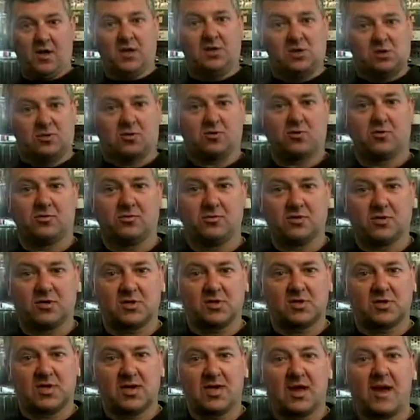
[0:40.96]
it's stuck under the
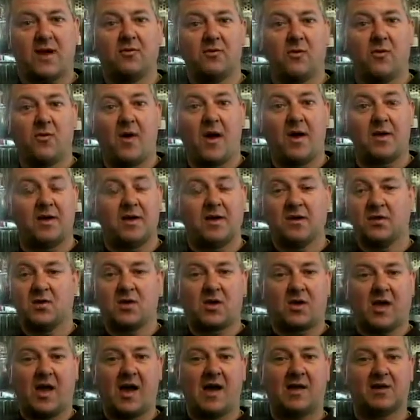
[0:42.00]
seat out of the way, you
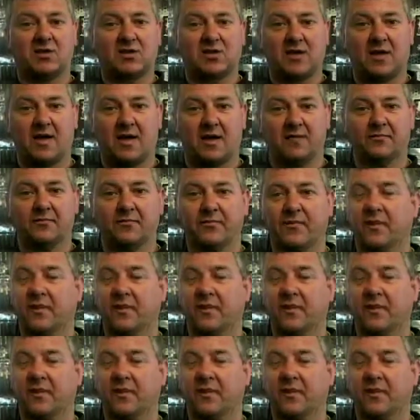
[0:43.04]
can't see it.